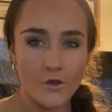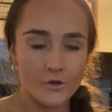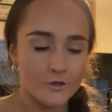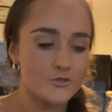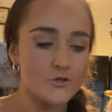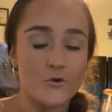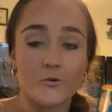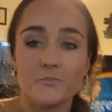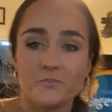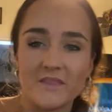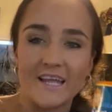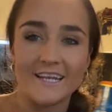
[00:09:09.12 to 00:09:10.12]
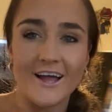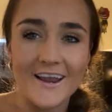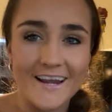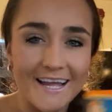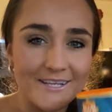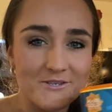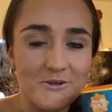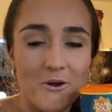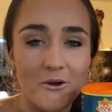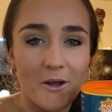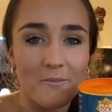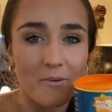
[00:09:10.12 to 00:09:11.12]
So now let's
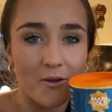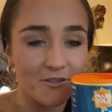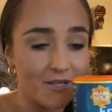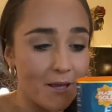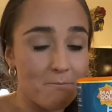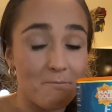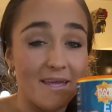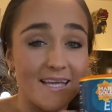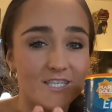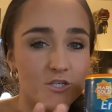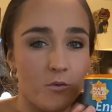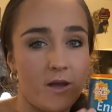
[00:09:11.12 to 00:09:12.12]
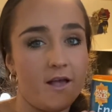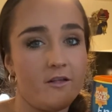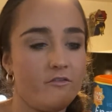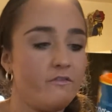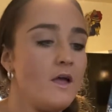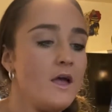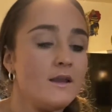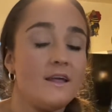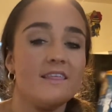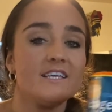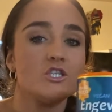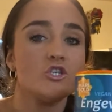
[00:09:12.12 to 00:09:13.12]
talk about B12. Now
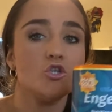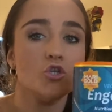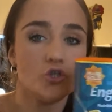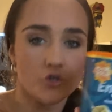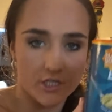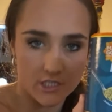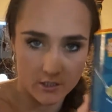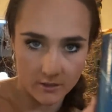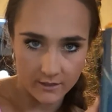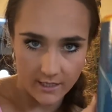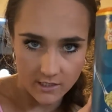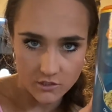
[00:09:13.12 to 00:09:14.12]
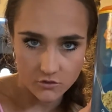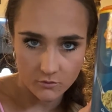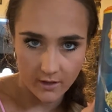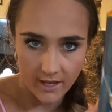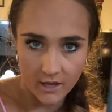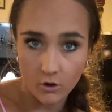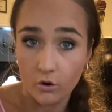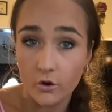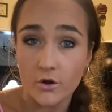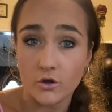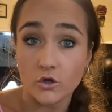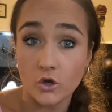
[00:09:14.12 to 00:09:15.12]
this is nutritional yeast, okay,
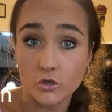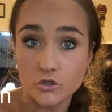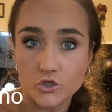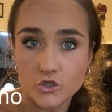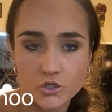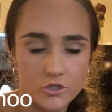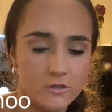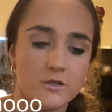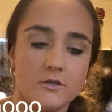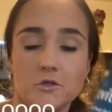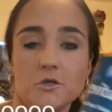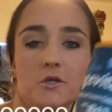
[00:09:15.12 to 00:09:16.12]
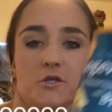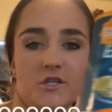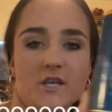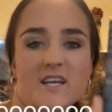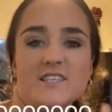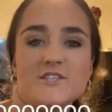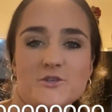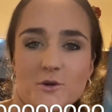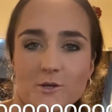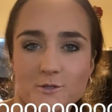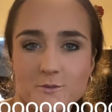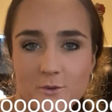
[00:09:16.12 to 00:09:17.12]
or nooch as it's
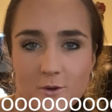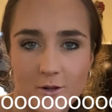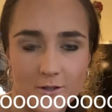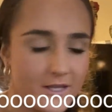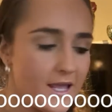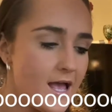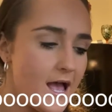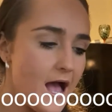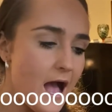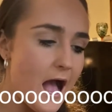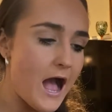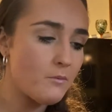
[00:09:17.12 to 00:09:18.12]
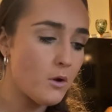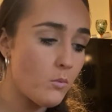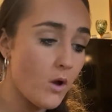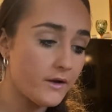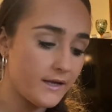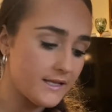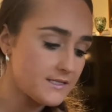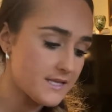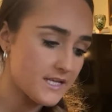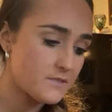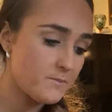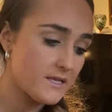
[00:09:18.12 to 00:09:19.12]
also called. And what it is,
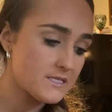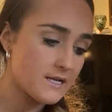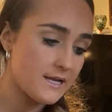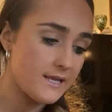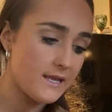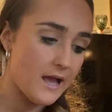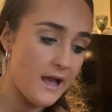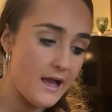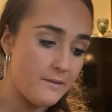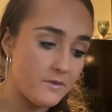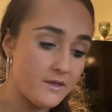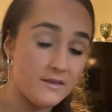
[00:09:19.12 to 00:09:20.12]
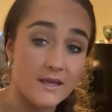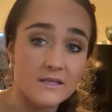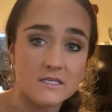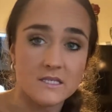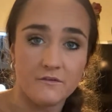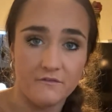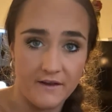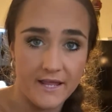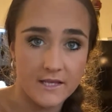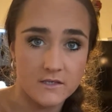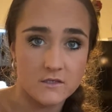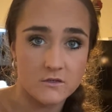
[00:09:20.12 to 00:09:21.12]
it's basically yeast
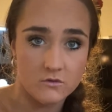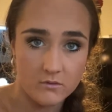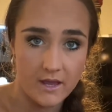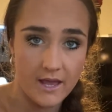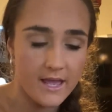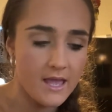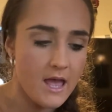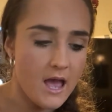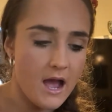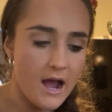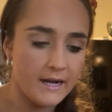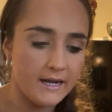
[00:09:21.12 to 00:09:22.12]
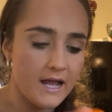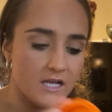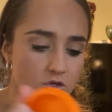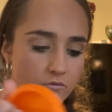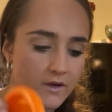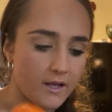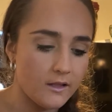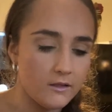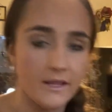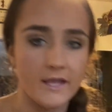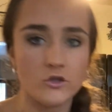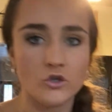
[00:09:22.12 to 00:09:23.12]
flakes, okay, and it has a real
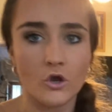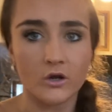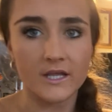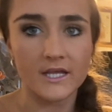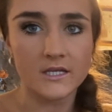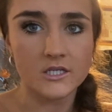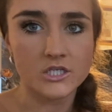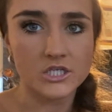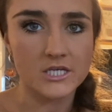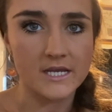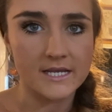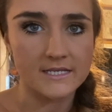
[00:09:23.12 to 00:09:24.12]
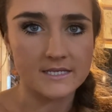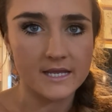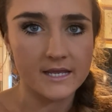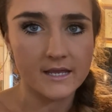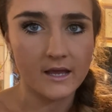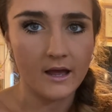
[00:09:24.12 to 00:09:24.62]
like nutty, cheesy